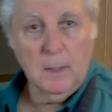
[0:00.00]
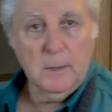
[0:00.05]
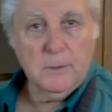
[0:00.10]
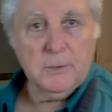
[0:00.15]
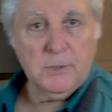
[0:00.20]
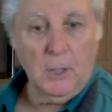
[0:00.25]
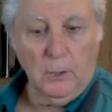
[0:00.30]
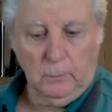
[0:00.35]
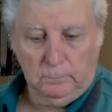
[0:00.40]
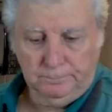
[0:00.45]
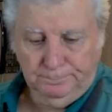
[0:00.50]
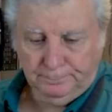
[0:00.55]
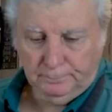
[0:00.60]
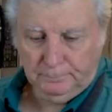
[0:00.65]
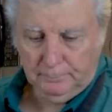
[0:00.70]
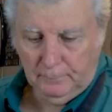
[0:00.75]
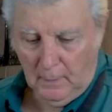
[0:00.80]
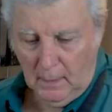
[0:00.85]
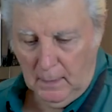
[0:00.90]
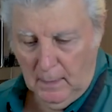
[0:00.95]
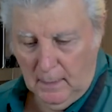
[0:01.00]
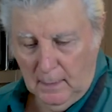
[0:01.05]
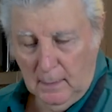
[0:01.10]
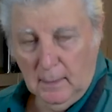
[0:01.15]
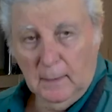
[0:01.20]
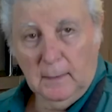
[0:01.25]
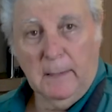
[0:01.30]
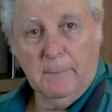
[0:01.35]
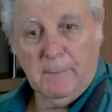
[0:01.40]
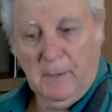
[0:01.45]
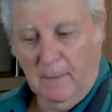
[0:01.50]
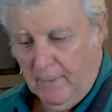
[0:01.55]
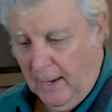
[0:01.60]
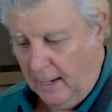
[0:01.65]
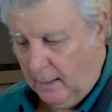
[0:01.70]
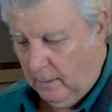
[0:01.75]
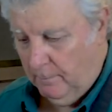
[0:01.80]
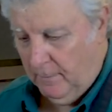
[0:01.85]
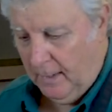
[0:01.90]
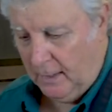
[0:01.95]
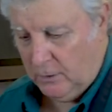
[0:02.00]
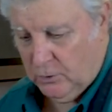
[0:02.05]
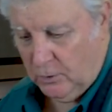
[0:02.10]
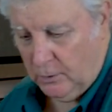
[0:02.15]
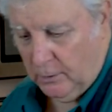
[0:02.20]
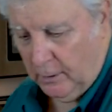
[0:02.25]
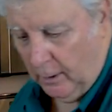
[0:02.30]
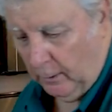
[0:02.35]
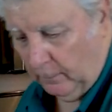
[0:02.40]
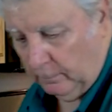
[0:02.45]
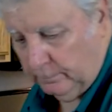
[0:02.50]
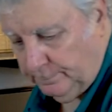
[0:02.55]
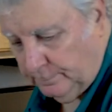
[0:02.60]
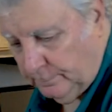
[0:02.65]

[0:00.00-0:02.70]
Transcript: So let me make a mention here.